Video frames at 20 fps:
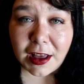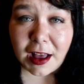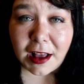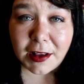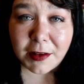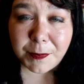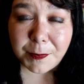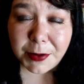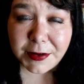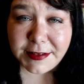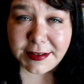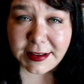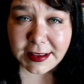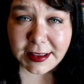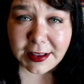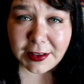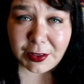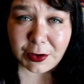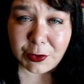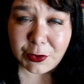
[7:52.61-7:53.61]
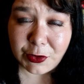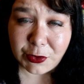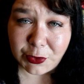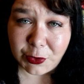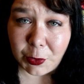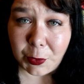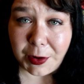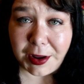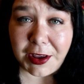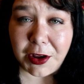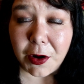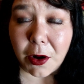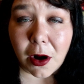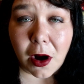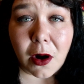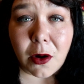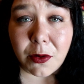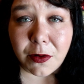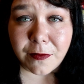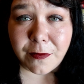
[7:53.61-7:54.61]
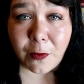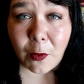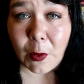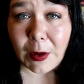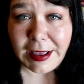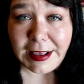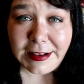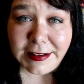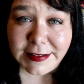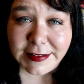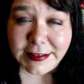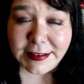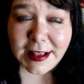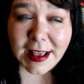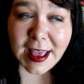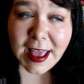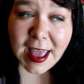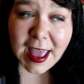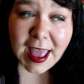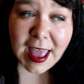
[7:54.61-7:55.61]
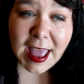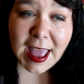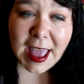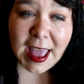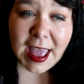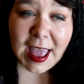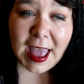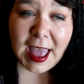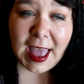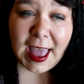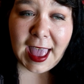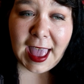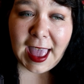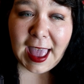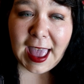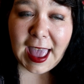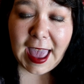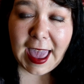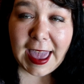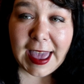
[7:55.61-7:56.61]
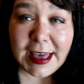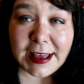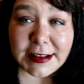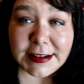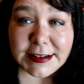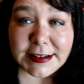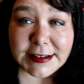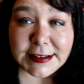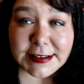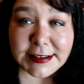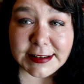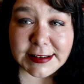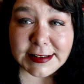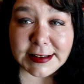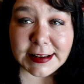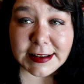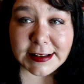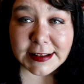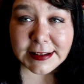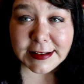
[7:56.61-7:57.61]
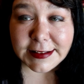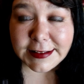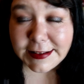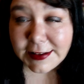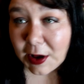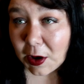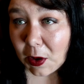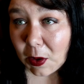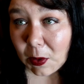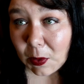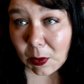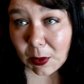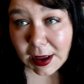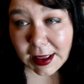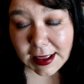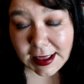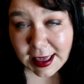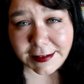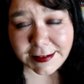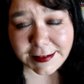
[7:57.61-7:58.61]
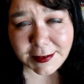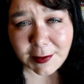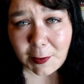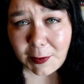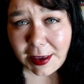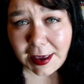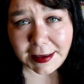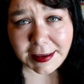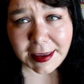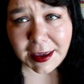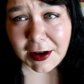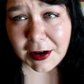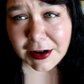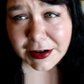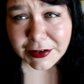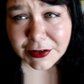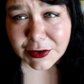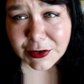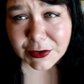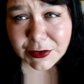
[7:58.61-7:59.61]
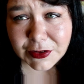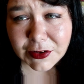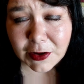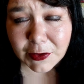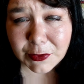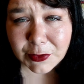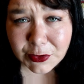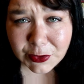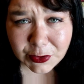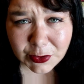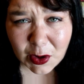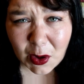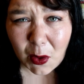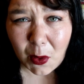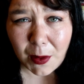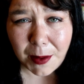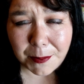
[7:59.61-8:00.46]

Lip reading: a particular story your own voice. And so yeah, characters are so